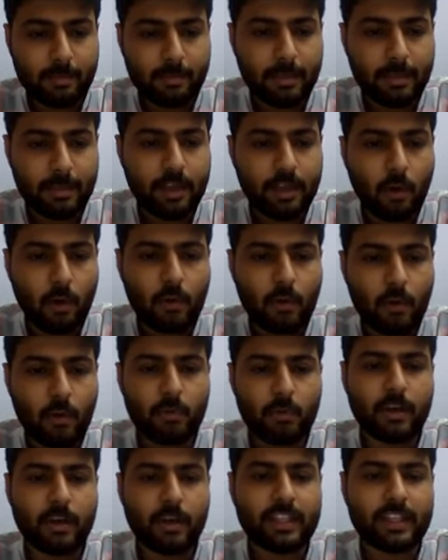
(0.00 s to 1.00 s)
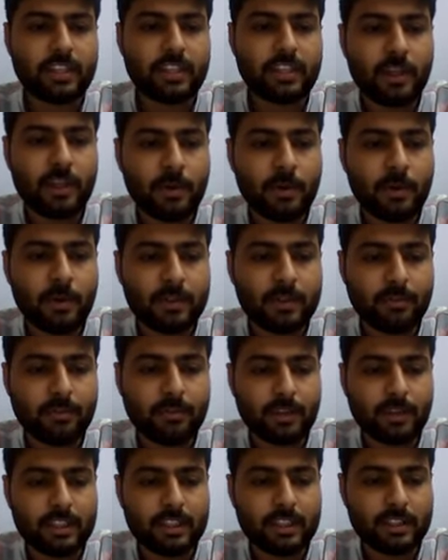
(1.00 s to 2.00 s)
below what is the note
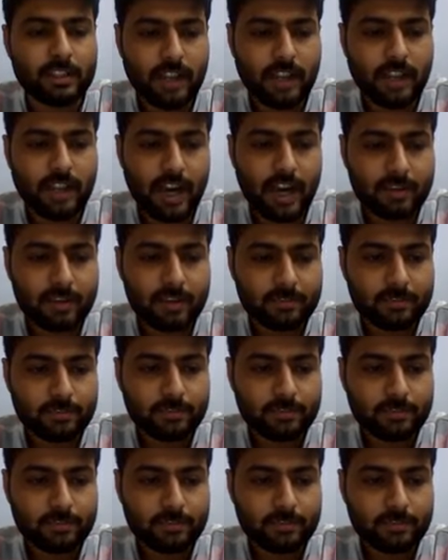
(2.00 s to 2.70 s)
for this star.